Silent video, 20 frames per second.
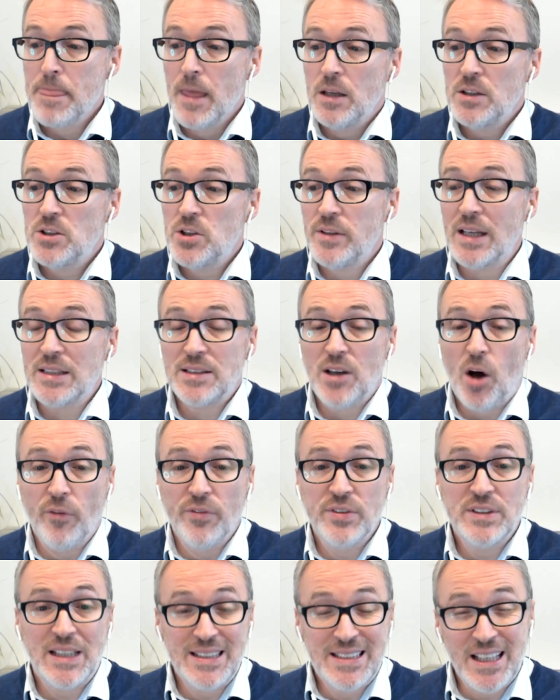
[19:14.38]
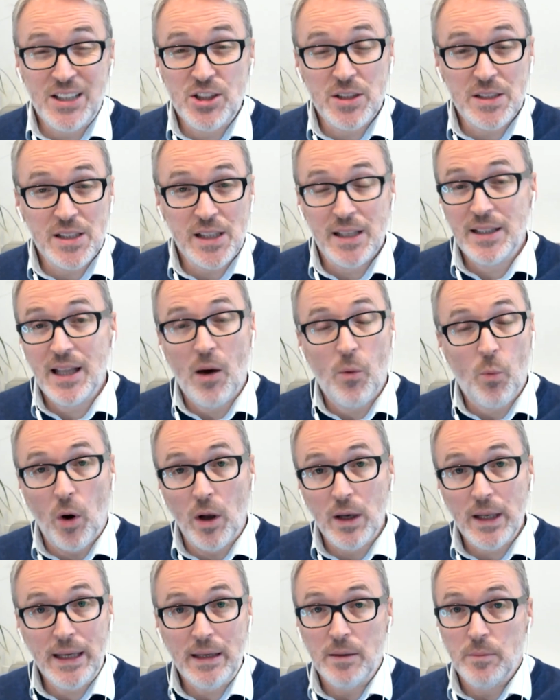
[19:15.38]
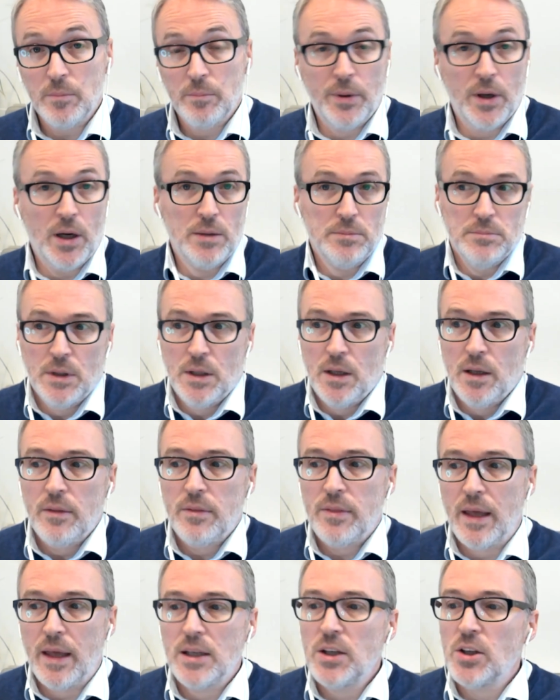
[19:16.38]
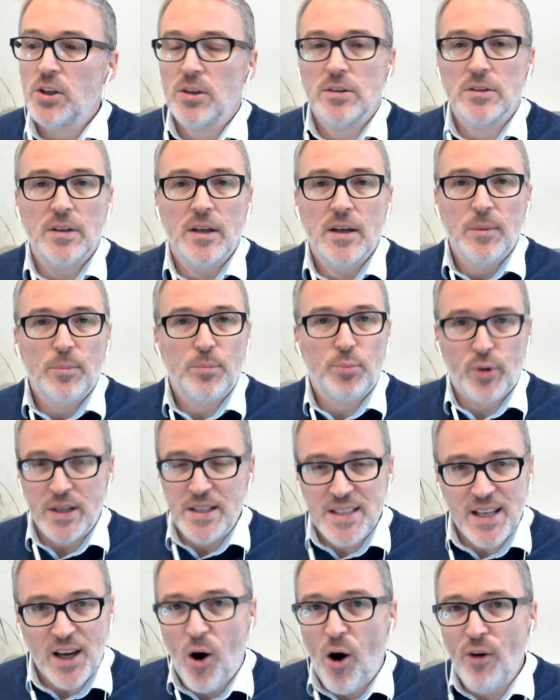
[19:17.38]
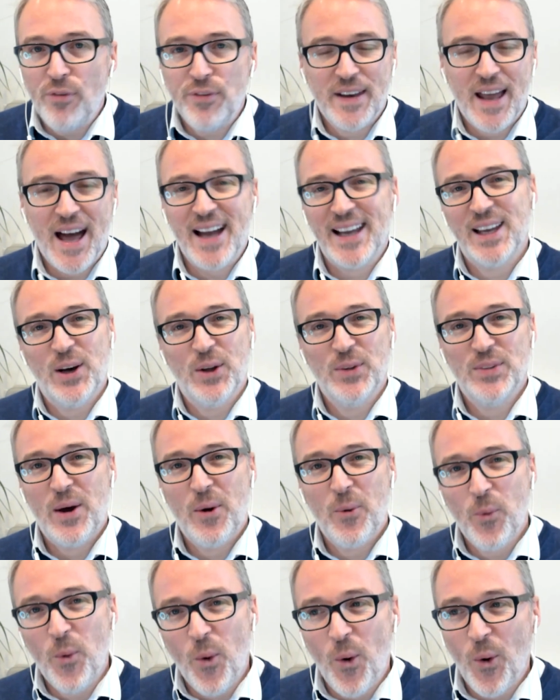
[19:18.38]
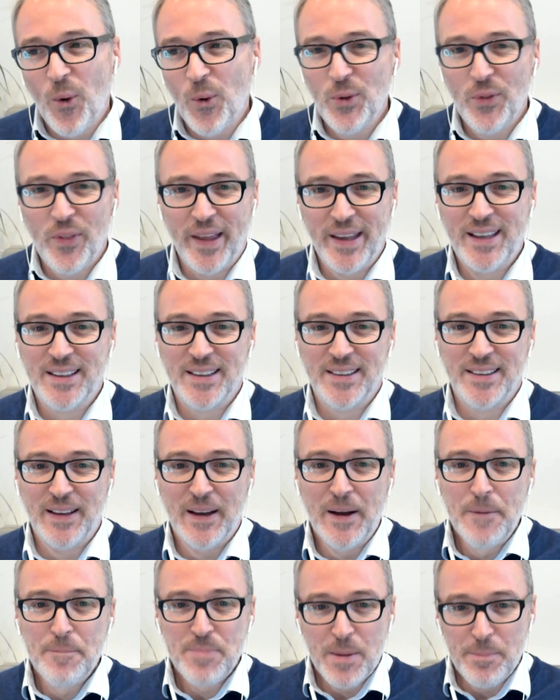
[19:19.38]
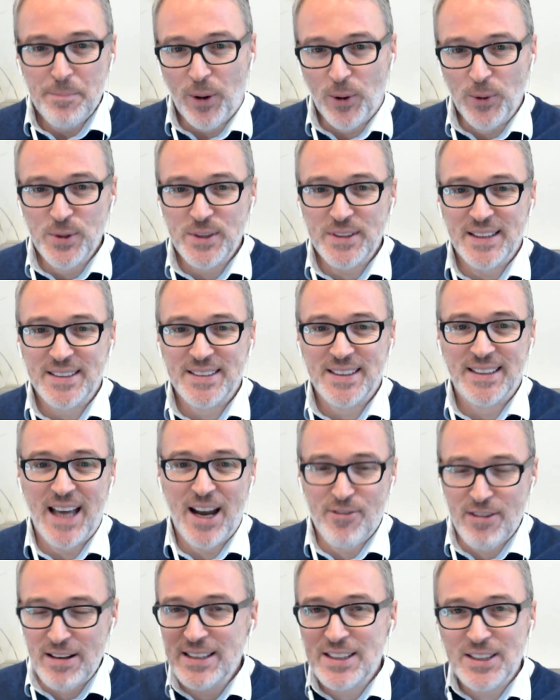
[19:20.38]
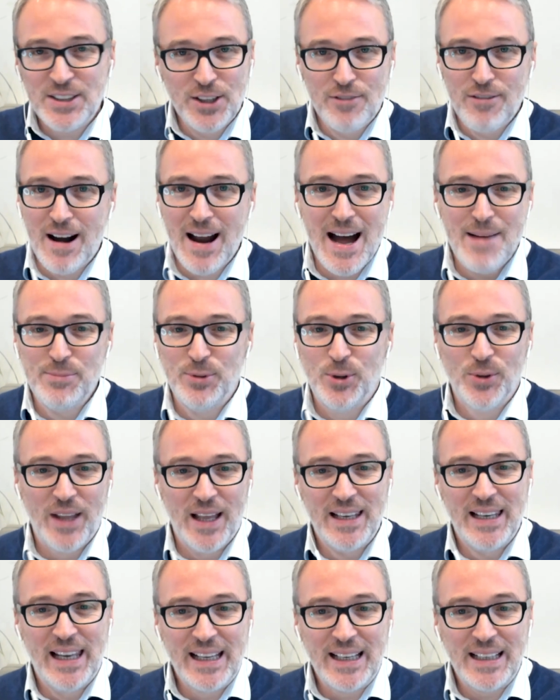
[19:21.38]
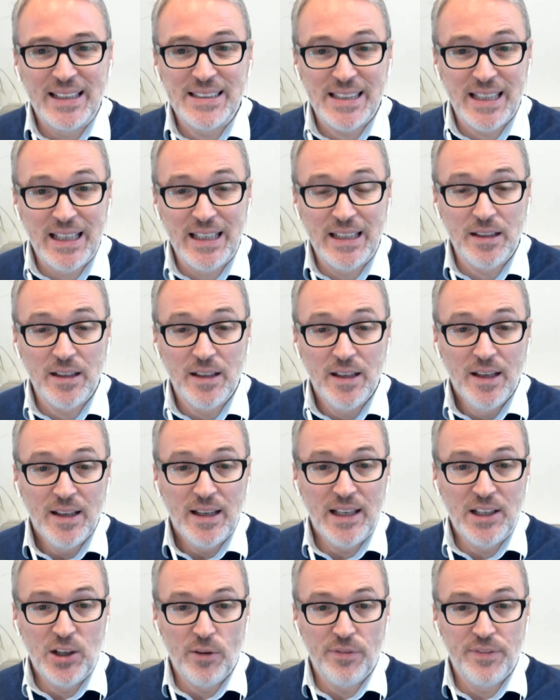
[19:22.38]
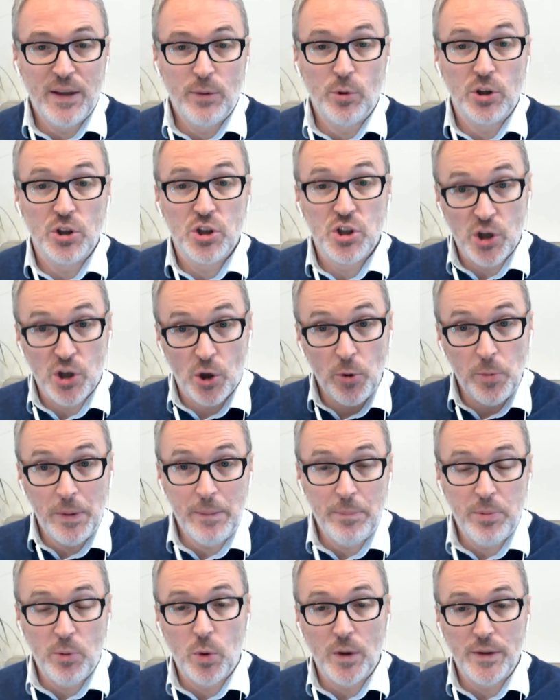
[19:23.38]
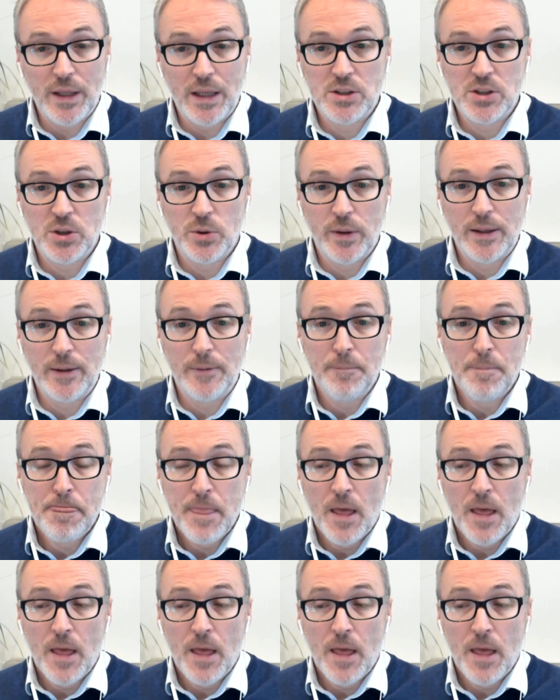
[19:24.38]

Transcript: So that's obviously digitally in their wallet, but they can print it off and hang it on their wall. They can post it to their Instagram or their LinkedIn, you know, if they want to show people what they're doing.